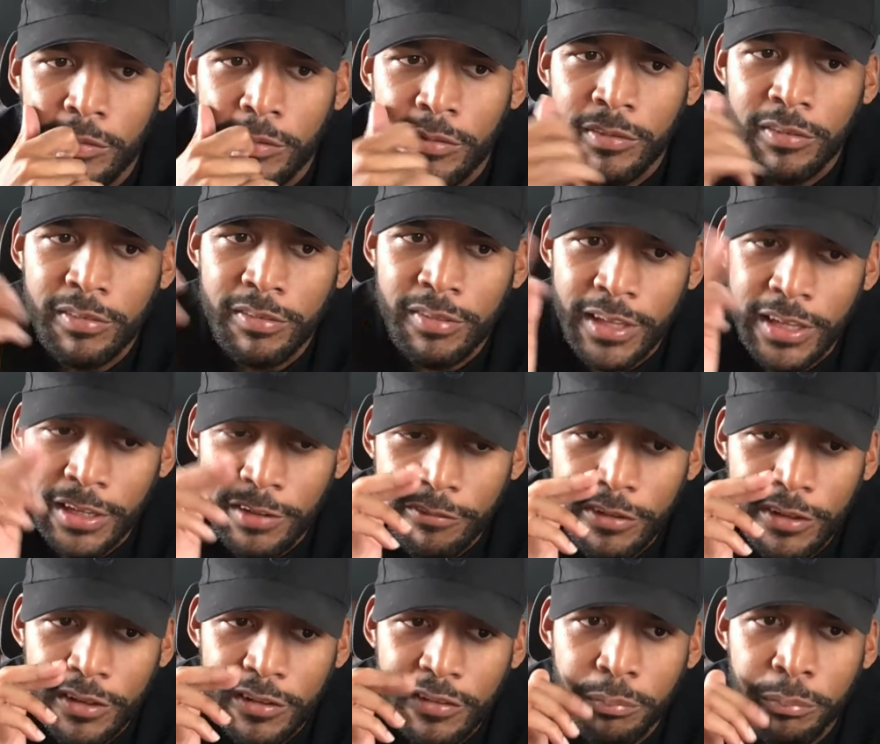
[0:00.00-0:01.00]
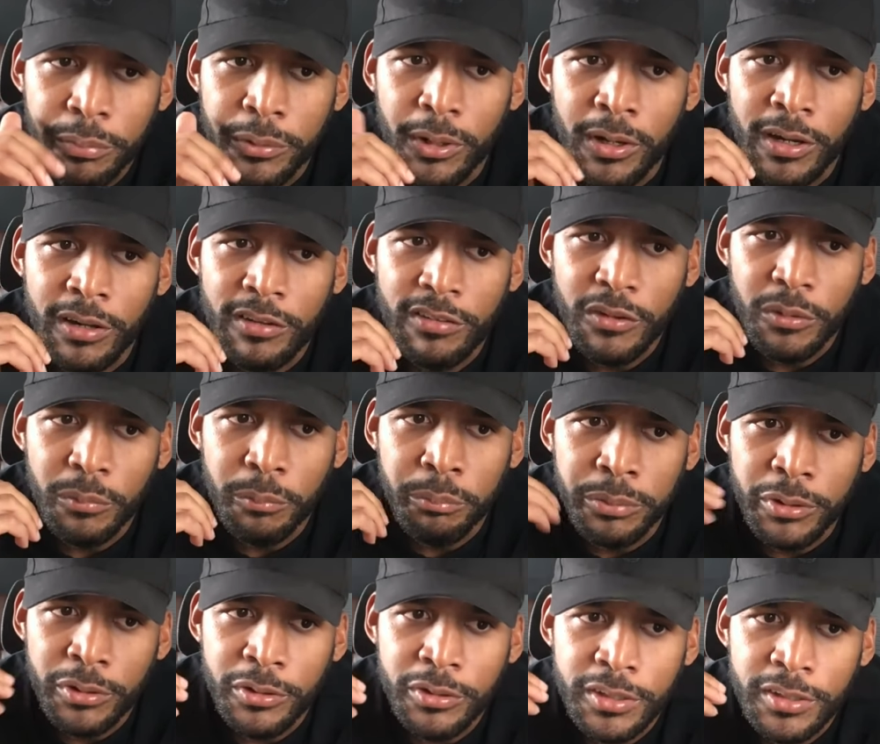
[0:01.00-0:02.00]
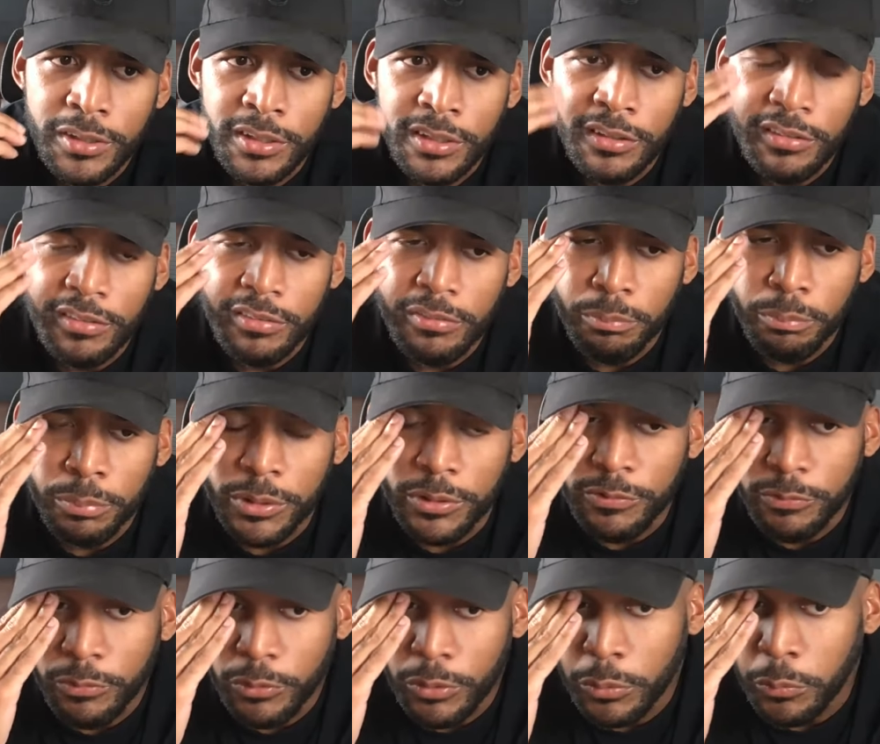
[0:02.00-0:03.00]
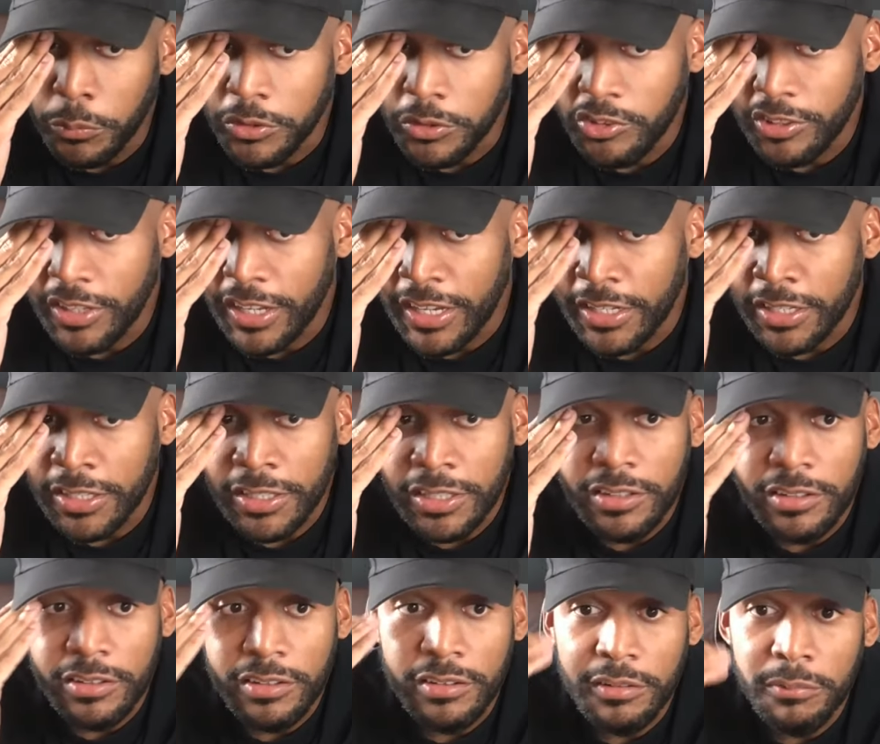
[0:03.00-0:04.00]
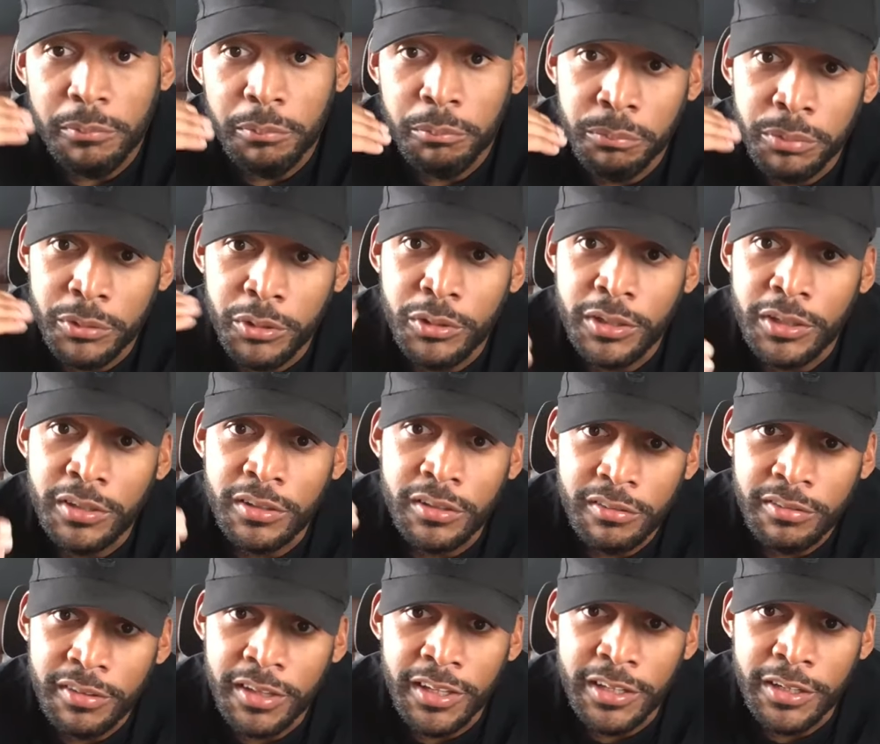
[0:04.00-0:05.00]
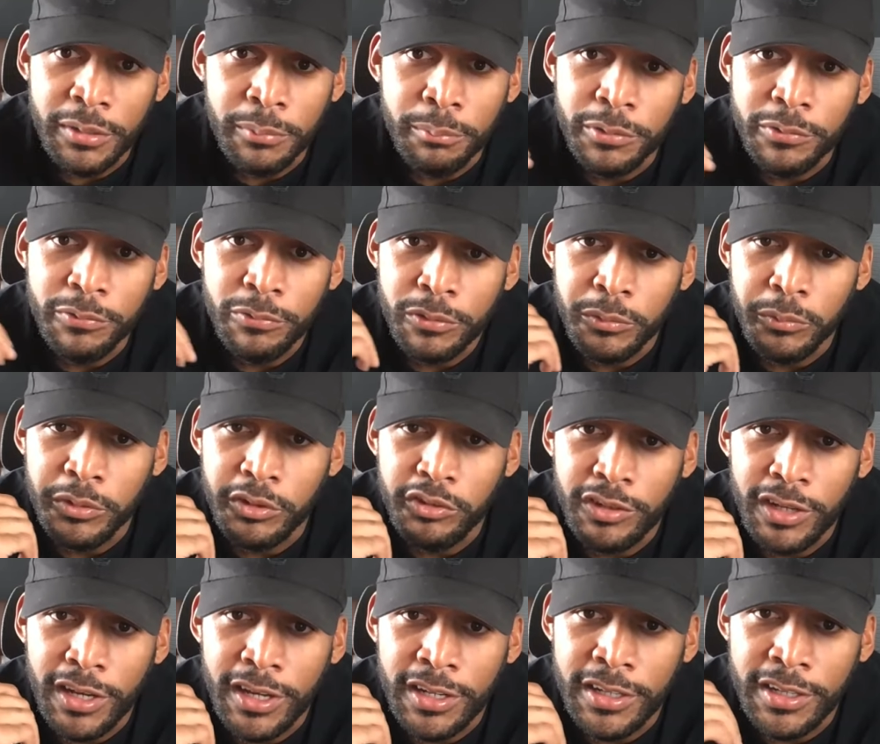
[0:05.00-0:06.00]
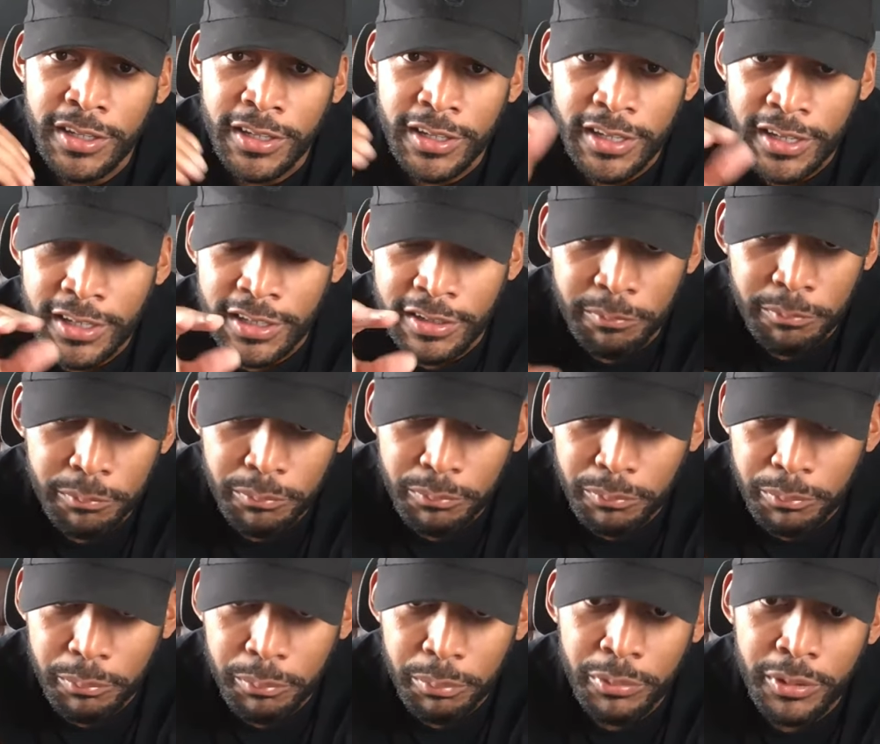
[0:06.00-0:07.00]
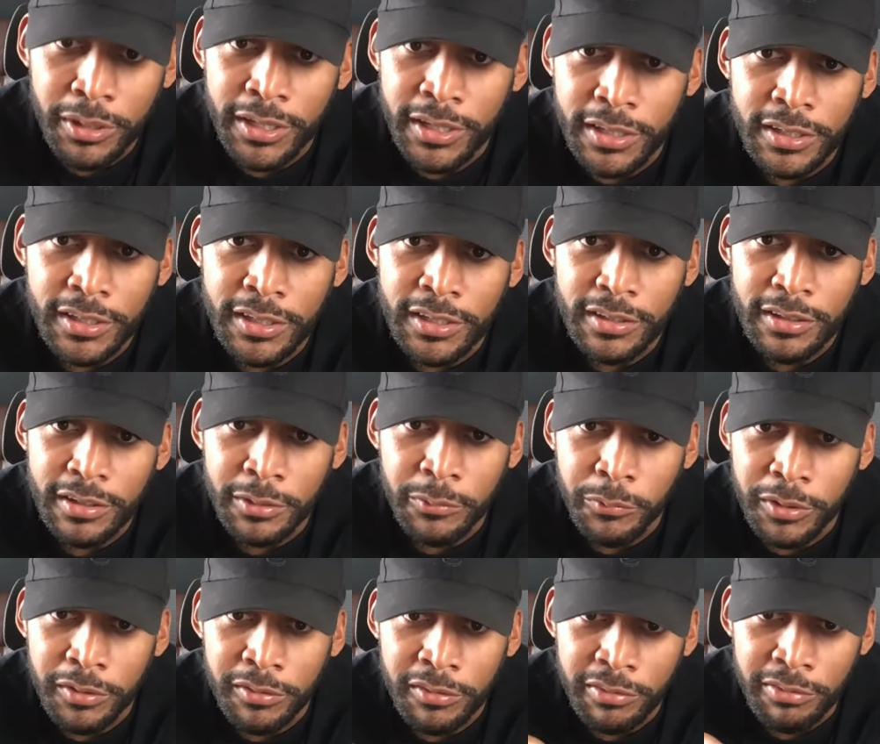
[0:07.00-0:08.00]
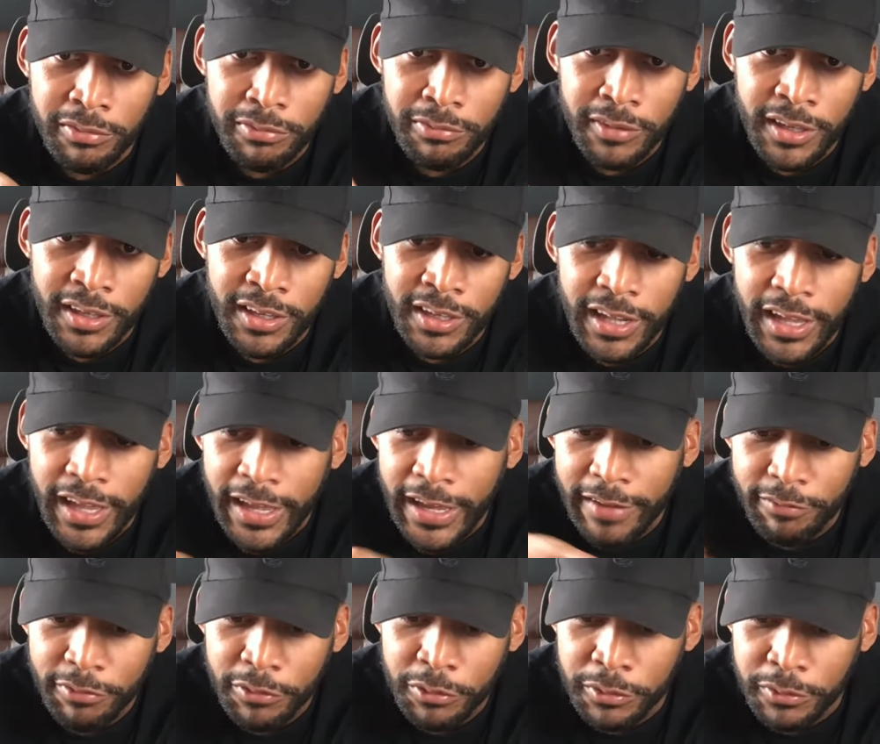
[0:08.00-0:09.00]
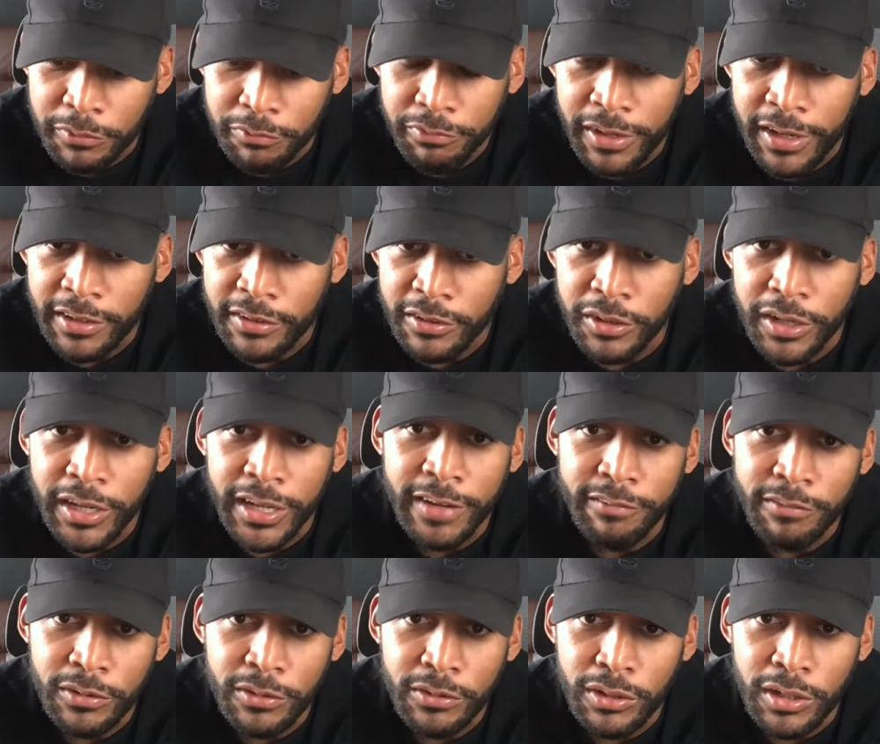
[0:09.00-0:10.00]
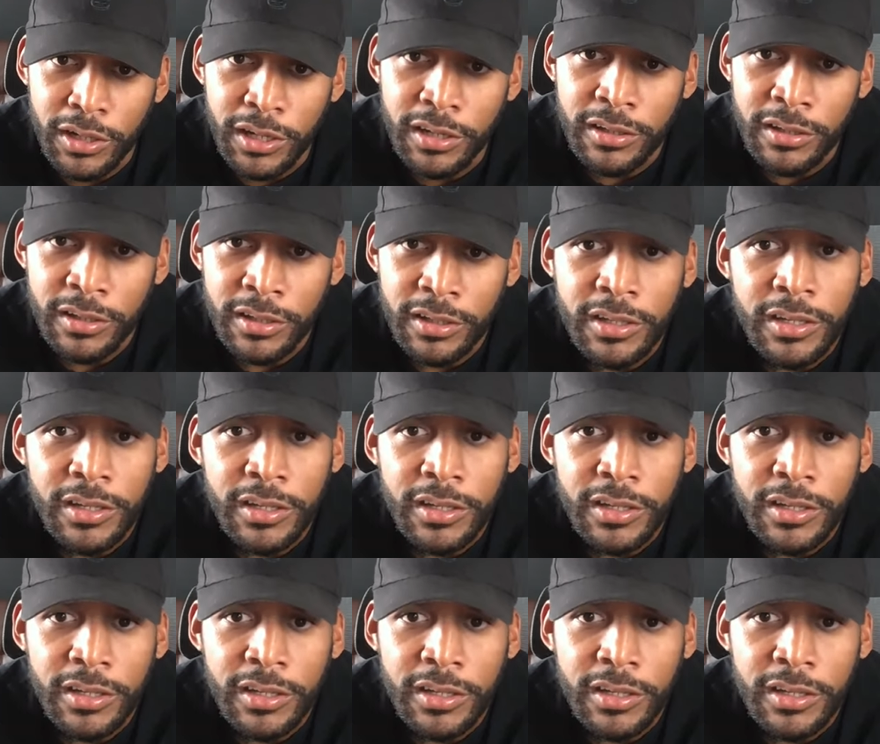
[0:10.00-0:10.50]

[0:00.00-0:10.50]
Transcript: saved us, but also building this before we shot it, building the stadium before we shot it and kind of playing it. It wasn't like an after the fact or afterthought.